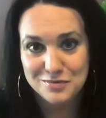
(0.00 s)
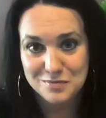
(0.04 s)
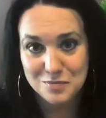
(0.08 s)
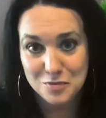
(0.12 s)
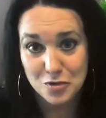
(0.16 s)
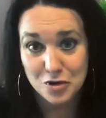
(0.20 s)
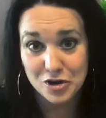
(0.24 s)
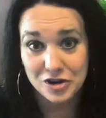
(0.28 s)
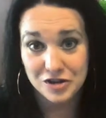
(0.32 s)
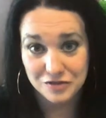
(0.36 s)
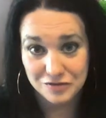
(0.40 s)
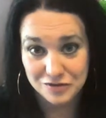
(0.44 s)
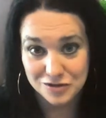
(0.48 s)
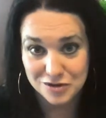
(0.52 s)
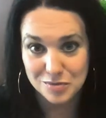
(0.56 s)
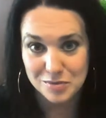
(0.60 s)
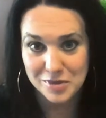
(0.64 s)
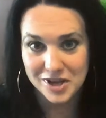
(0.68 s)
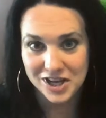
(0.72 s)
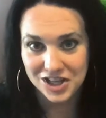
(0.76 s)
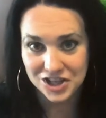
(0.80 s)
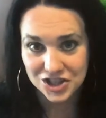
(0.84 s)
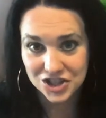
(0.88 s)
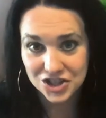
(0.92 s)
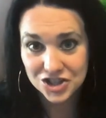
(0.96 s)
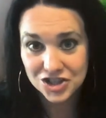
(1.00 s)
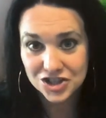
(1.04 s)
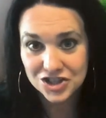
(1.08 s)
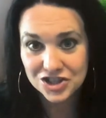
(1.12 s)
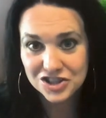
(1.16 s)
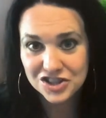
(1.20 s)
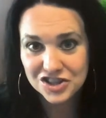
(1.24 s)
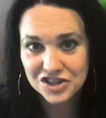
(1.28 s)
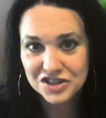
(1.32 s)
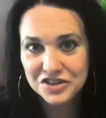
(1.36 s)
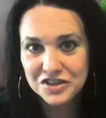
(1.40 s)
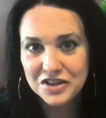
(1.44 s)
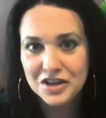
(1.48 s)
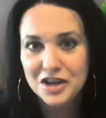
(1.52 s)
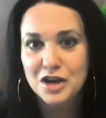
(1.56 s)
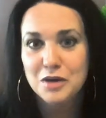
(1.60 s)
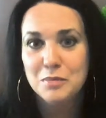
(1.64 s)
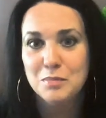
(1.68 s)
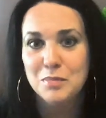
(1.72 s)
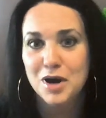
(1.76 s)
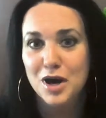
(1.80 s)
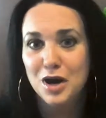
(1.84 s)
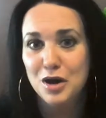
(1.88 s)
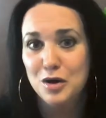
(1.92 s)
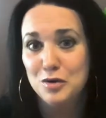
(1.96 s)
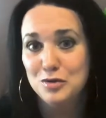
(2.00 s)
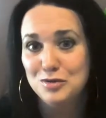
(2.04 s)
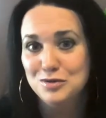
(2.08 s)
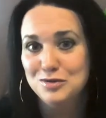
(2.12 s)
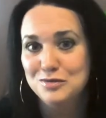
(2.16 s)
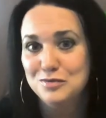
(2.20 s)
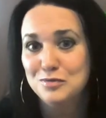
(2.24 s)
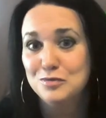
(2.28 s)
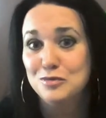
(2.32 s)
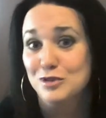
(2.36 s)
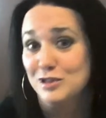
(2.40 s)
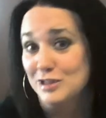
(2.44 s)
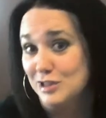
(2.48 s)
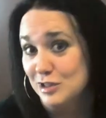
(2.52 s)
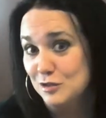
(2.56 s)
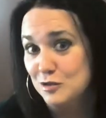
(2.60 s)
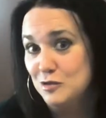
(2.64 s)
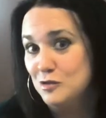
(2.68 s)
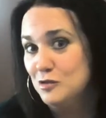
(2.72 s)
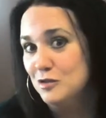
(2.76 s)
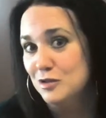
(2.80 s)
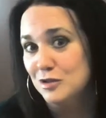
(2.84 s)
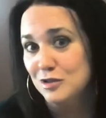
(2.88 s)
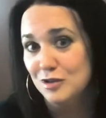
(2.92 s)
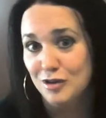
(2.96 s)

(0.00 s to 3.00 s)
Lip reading: more information about what's going